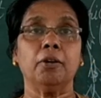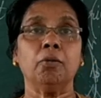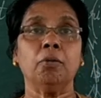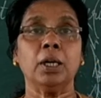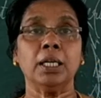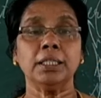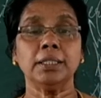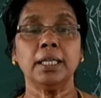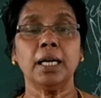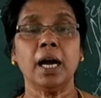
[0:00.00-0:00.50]

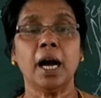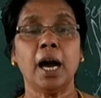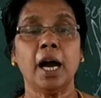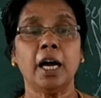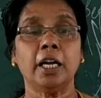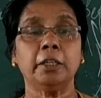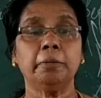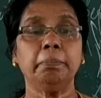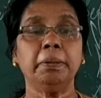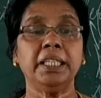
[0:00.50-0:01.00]
what's the
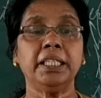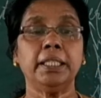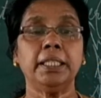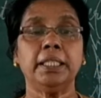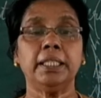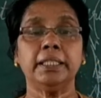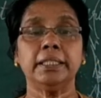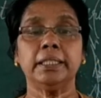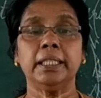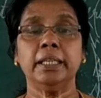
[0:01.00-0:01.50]
heartbeat it
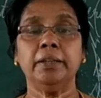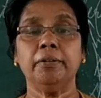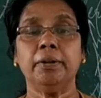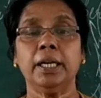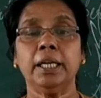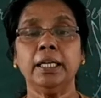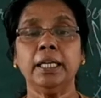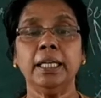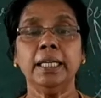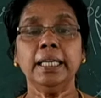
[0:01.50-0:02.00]
is
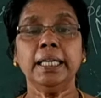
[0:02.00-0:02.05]
given?